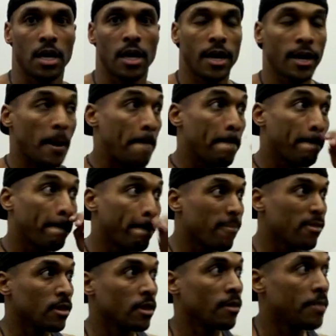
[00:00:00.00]
All right,
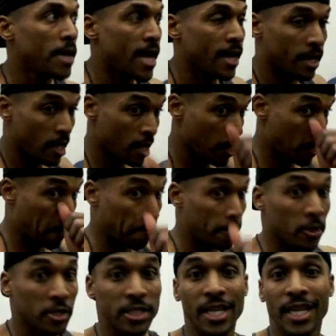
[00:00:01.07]
I'm back.
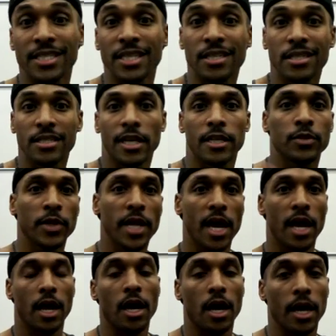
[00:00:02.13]
So this next exercise, we
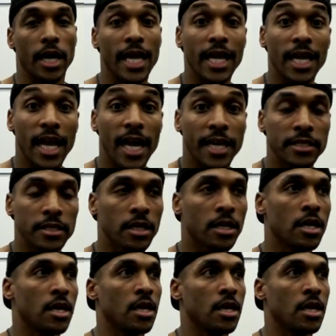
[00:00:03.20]
got inclines,